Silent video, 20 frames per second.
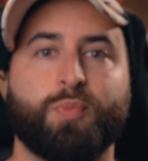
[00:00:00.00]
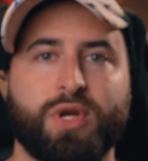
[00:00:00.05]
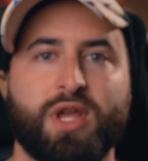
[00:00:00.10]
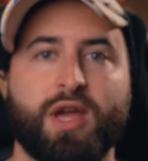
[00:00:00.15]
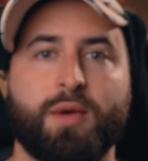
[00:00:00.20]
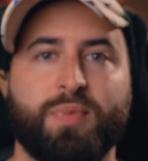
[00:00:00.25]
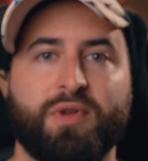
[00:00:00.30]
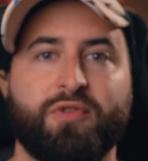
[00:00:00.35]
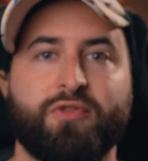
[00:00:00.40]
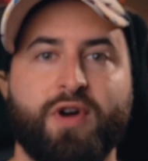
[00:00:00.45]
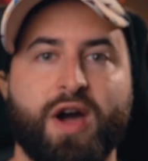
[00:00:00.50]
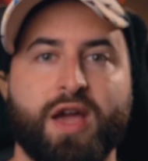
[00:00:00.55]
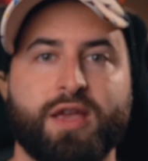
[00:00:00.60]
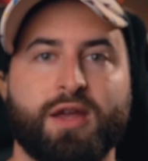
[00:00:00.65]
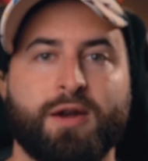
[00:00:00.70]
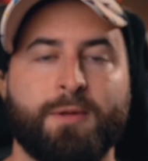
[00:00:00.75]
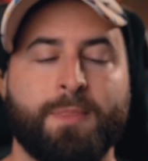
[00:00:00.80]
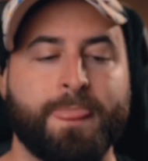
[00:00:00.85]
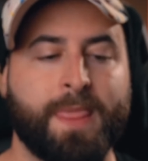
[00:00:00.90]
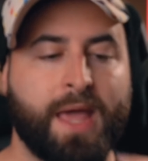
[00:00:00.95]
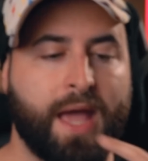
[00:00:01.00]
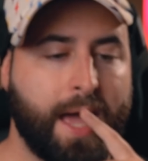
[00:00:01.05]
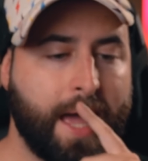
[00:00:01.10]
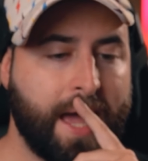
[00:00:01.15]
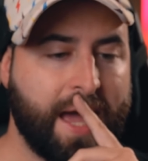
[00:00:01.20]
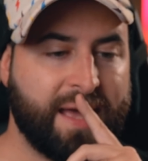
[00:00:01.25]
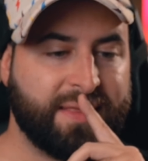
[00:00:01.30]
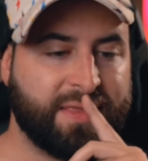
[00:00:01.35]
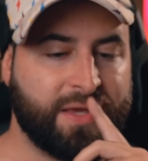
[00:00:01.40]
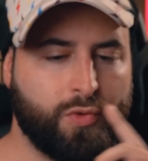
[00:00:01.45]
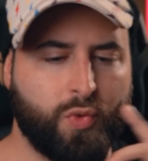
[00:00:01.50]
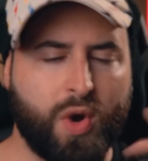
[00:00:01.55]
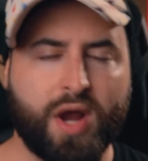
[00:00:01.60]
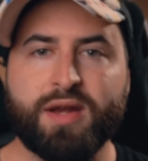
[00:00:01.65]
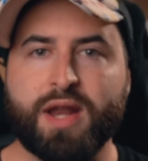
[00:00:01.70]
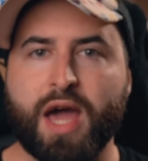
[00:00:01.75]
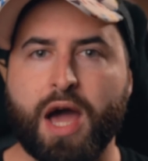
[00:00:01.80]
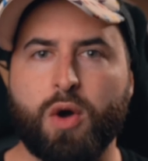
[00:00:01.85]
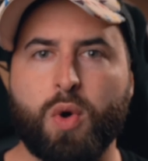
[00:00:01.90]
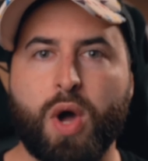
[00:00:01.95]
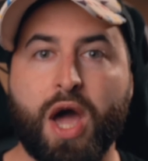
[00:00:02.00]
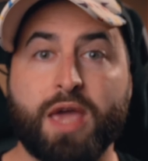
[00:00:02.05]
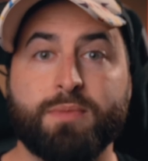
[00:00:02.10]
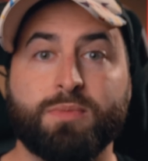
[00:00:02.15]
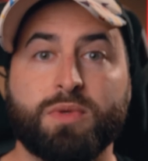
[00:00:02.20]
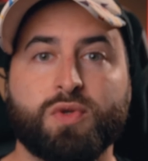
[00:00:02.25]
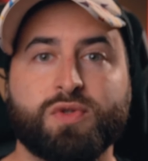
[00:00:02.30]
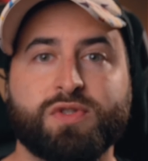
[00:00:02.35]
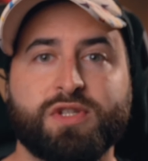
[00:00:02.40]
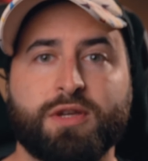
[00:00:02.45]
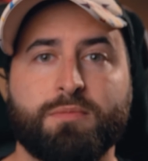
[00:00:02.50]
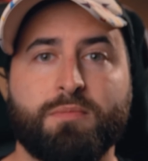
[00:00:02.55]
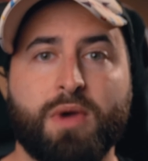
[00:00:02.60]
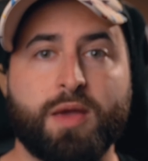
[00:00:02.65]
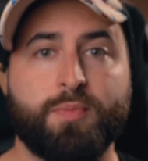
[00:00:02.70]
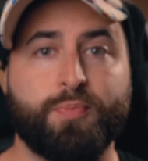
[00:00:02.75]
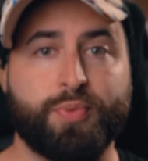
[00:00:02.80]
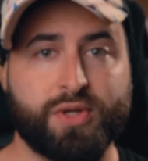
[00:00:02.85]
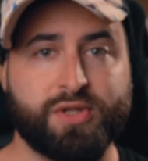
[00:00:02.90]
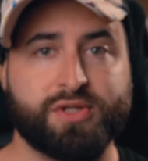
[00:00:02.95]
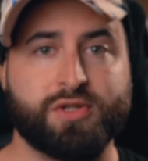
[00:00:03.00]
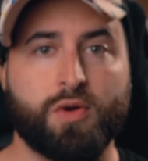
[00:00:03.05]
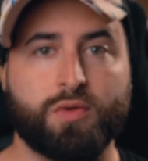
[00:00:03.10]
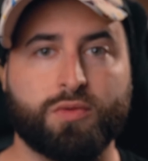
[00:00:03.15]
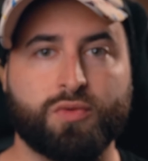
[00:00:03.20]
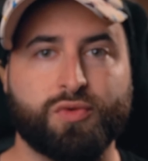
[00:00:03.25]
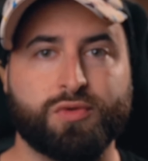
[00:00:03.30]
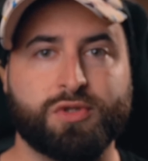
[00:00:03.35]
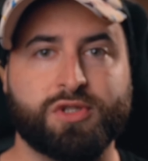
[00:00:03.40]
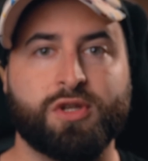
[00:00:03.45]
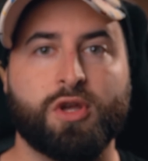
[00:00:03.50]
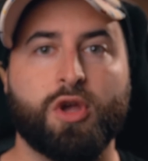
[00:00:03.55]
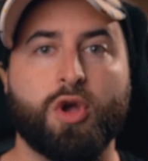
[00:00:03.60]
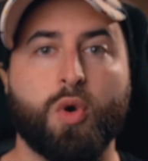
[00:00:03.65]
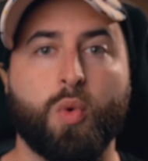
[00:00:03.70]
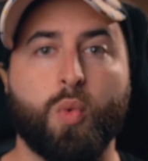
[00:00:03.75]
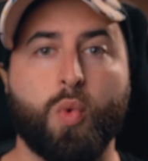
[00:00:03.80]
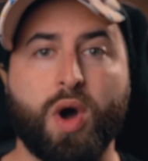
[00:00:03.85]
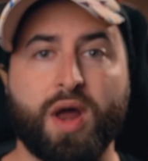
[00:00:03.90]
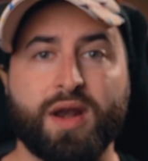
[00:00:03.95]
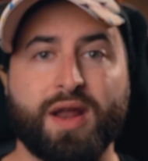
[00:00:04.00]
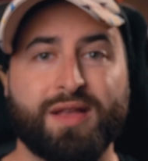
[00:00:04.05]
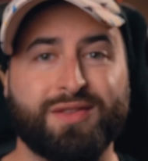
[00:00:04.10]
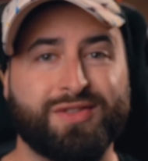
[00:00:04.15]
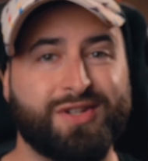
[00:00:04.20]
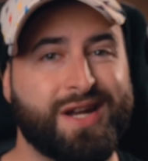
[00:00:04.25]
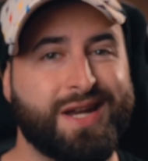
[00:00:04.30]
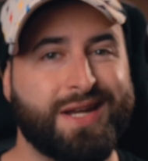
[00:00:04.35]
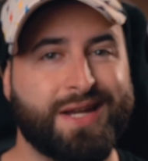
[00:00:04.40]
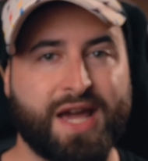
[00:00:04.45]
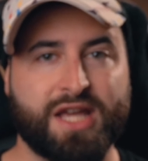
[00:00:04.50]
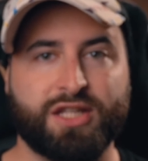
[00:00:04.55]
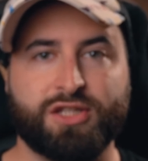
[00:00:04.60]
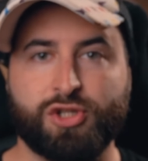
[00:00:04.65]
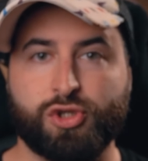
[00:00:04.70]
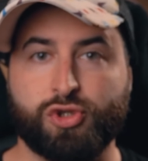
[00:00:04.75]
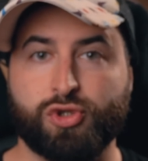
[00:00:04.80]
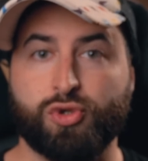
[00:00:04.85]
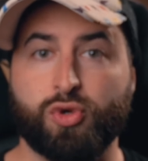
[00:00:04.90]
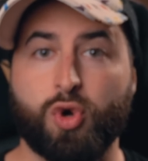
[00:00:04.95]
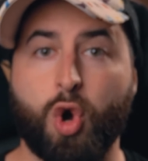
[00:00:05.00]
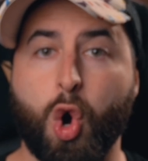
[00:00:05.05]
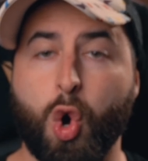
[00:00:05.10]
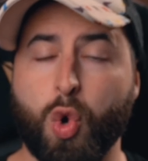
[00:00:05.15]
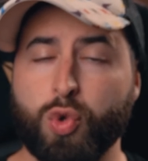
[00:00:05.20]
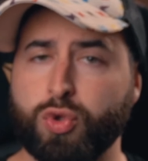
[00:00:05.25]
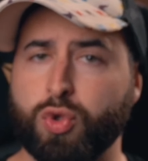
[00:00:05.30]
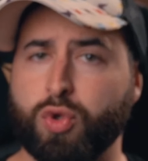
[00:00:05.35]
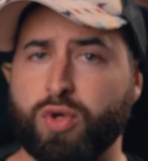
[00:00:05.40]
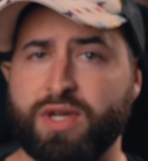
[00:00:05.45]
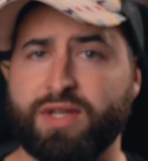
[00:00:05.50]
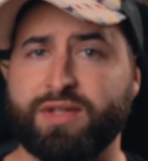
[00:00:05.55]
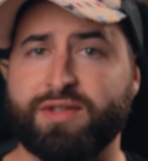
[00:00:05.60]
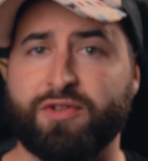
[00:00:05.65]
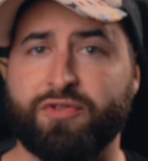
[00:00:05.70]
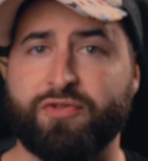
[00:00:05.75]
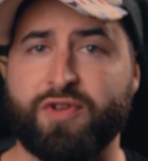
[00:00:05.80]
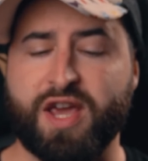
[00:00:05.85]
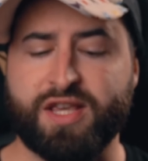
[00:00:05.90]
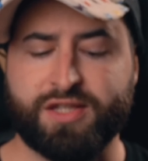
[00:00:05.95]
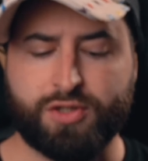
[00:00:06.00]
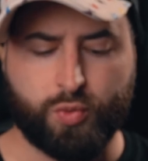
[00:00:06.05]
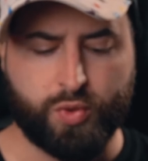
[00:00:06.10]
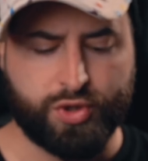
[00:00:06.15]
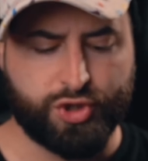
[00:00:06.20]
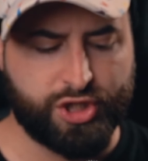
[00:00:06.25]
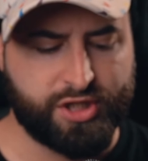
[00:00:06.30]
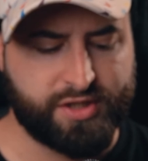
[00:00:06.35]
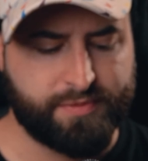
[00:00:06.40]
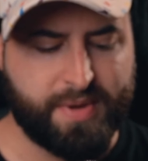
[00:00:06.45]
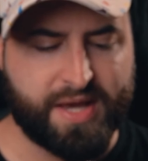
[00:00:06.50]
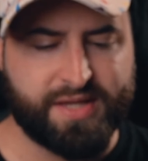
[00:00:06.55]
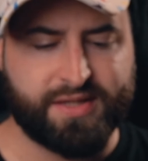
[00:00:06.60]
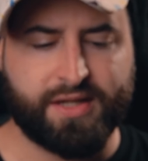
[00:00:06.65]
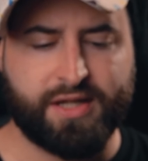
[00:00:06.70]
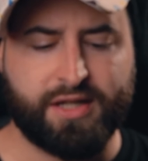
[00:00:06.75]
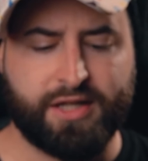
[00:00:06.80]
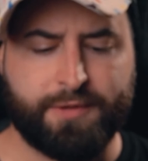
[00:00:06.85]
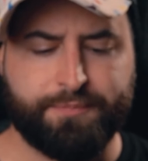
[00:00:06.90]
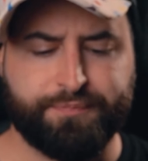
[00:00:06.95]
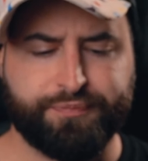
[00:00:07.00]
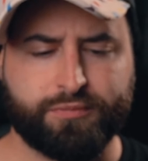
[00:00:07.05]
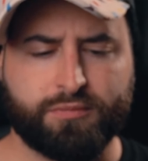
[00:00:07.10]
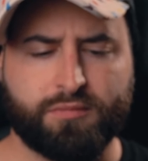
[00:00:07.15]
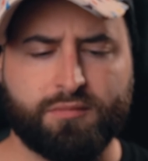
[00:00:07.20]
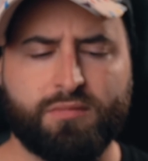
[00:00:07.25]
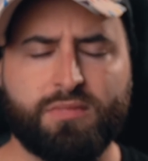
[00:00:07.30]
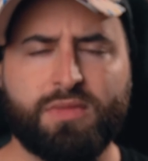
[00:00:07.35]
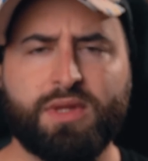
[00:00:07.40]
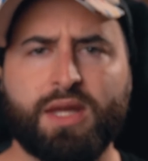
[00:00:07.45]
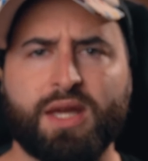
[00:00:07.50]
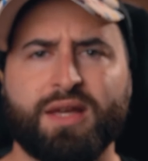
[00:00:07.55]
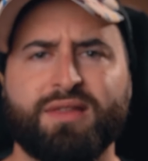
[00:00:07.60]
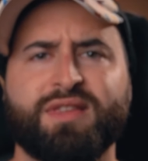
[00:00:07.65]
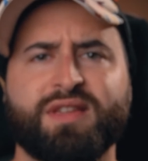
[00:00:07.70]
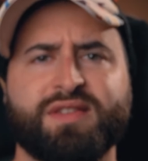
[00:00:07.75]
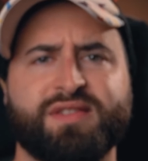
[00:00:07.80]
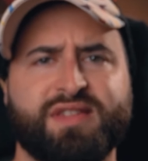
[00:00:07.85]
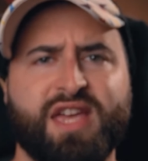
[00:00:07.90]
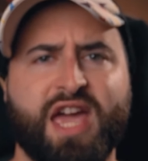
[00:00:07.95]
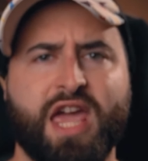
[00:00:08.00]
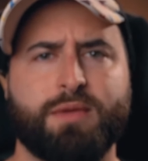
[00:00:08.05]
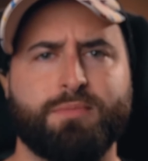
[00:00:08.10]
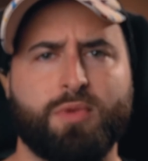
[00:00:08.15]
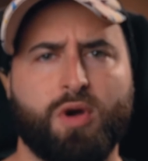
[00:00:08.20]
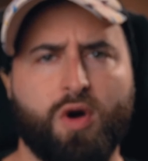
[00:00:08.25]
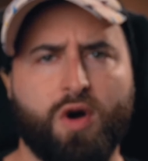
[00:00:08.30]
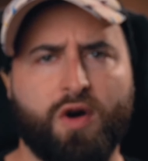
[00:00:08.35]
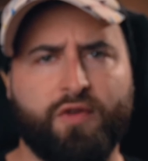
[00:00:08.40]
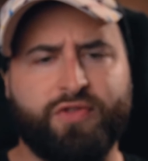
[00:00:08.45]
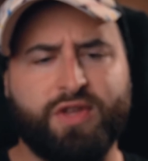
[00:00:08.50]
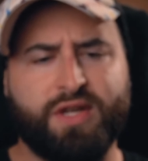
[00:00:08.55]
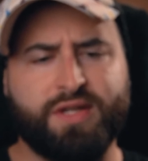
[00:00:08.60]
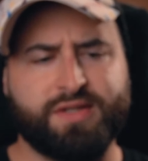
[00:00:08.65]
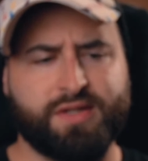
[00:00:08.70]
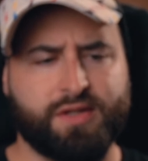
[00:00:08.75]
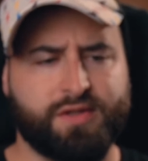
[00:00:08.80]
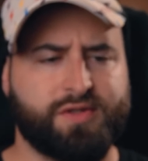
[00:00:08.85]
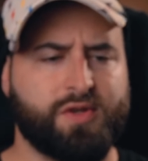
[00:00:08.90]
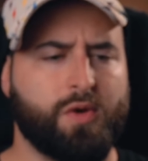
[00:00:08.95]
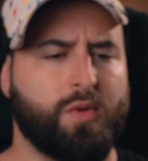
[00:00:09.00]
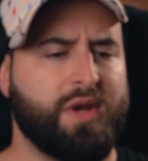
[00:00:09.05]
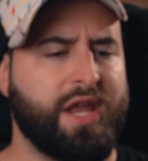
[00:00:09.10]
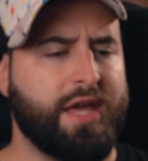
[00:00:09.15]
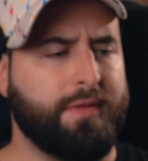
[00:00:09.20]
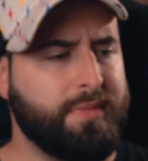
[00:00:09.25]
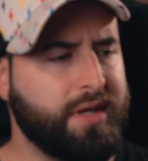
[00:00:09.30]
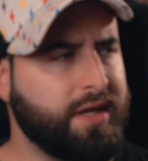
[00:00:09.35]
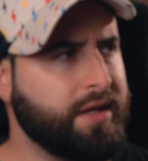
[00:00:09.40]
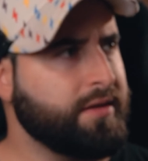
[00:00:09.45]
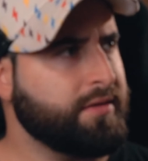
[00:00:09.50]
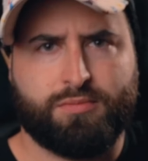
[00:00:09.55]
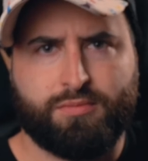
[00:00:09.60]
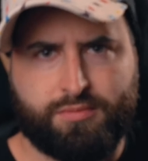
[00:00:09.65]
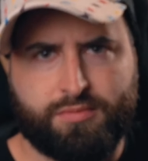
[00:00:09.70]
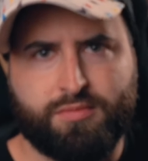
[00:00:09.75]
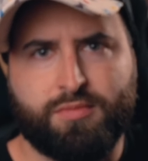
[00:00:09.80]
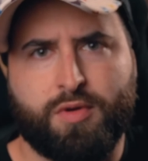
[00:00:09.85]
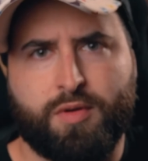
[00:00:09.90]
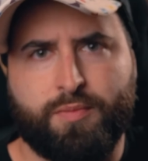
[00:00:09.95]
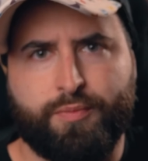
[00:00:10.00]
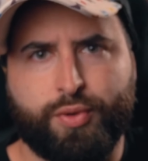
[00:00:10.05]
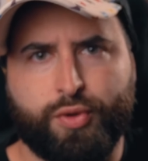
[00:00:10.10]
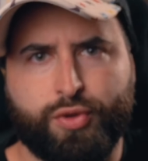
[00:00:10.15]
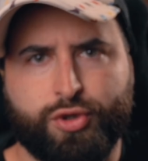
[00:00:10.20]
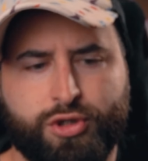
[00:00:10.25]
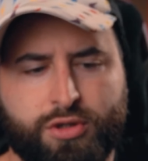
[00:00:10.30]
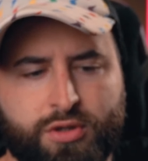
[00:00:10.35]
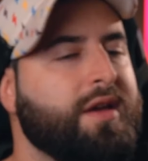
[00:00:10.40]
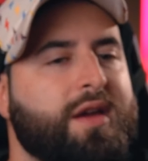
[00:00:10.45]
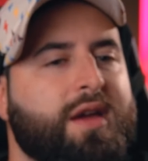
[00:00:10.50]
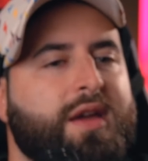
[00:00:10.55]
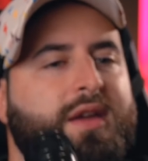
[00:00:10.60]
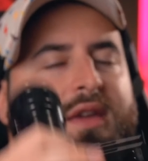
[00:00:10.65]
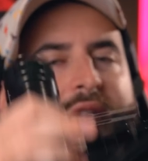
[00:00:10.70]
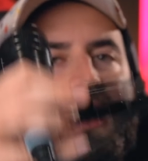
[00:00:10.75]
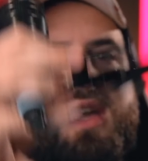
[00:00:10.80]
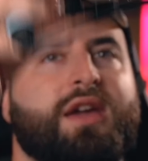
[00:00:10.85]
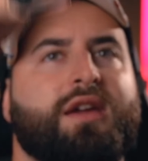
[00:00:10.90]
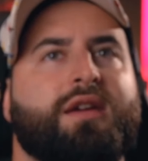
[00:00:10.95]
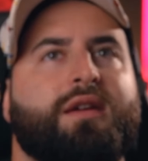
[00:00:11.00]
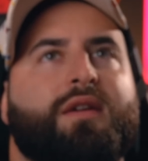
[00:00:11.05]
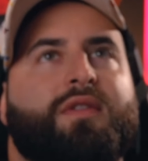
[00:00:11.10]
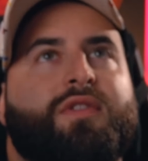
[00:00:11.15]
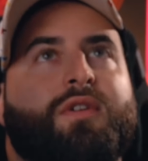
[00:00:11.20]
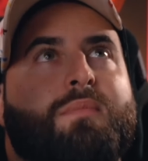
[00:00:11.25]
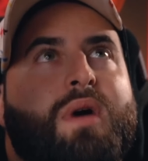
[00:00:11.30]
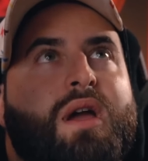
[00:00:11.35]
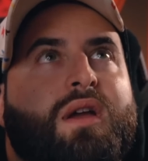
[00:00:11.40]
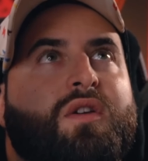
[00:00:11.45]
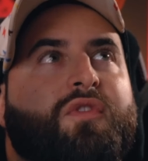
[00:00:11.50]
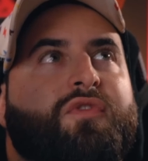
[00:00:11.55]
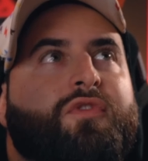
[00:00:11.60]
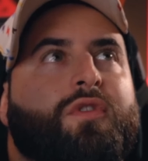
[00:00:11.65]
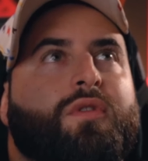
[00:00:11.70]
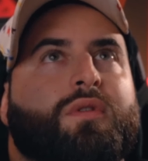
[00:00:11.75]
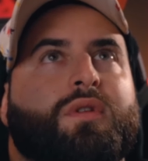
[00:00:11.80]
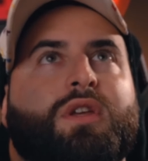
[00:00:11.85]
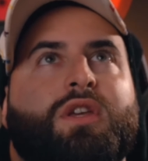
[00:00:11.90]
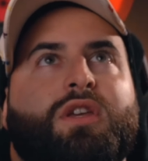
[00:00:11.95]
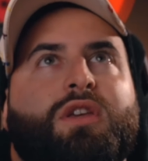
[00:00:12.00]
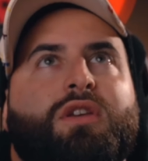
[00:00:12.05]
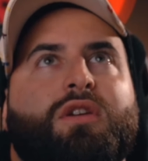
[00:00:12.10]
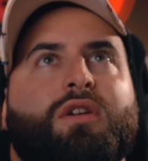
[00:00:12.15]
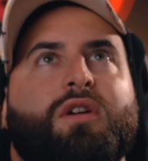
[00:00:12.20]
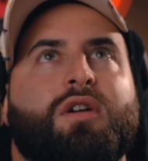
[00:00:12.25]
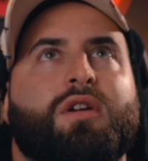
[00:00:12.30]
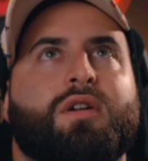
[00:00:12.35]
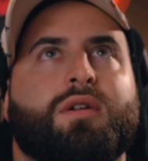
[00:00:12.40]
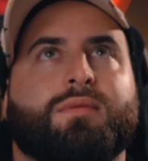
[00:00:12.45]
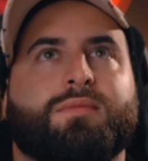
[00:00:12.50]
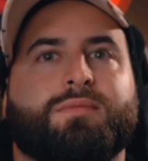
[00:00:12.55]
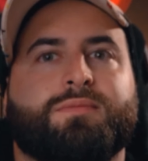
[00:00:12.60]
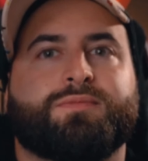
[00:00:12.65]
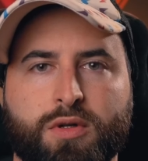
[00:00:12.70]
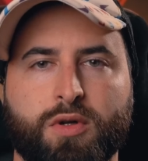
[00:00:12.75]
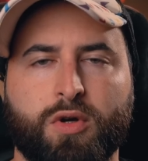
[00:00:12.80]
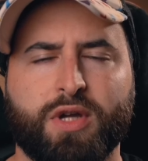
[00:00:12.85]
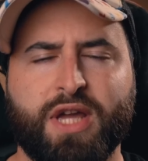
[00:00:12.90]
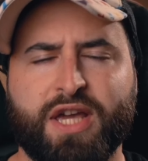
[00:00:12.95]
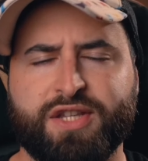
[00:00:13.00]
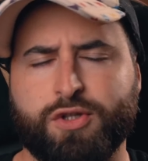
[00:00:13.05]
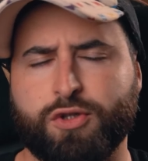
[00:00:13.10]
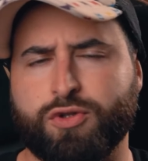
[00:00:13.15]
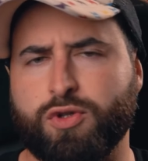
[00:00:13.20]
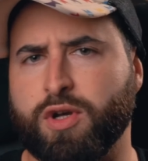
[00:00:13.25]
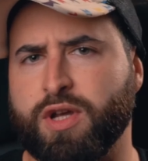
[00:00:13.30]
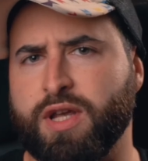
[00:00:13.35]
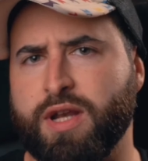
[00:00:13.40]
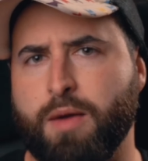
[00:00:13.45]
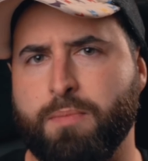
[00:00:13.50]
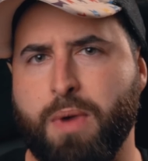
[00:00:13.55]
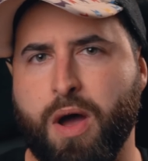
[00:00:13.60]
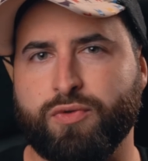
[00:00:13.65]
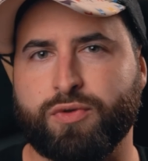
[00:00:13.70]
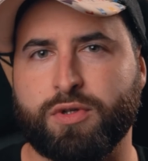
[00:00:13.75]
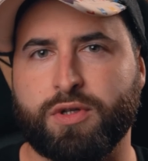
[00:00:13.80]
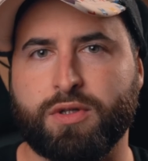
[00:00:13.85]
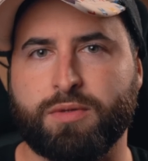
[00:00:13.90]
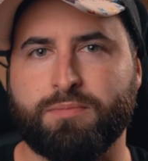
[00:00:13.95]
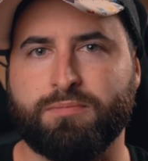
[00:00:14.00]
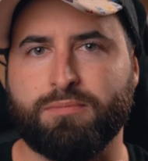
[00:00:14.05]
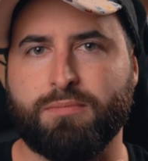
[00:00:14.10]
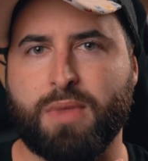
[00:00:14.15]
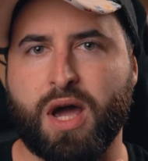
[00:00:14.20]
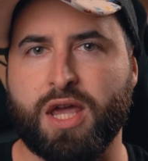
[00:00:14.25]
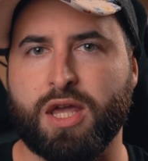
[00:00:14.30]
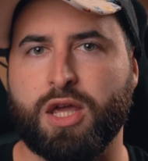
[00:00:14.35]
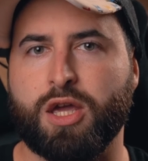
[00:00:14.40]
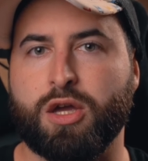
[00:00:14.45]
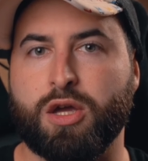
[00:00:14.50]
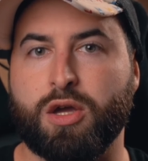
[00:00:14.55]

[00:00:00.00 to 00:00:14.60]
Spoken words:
preamplifier. And right now I'm using my PreSonus 192 audio interface, which is basically the same of this. So let me push again the microphone here. Okay, so talking about my